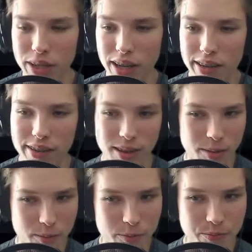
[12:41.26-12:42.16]
that'll be
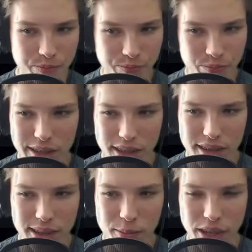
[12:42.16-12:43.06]
nice.
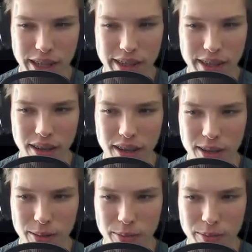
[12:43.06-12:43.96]
It does seem like
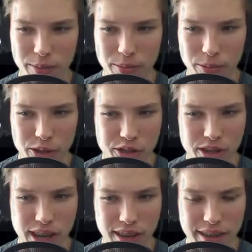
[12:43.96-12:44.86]

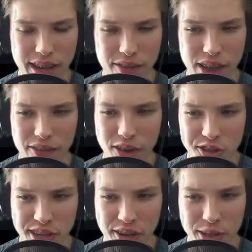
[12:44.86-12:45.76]
we should at least have
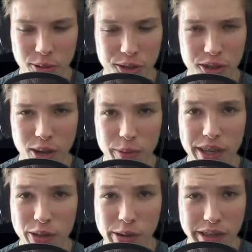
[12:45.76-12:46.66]
that functionality, whether or
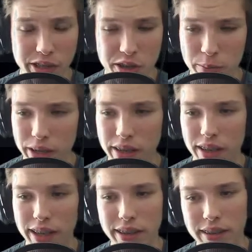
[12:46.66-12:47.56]
not we can quickly jump
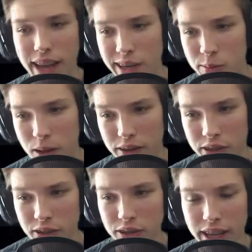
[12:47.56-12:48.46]
in like
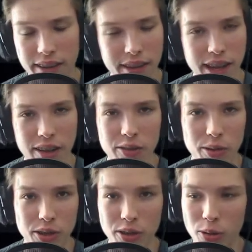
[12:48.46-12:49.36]
Xbox currently has
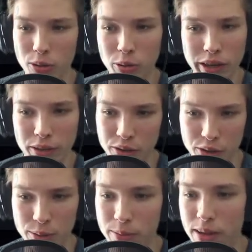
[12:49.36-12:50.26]
announced with their whole quick
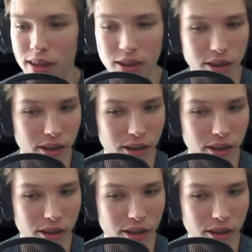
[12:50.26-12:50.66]
resume.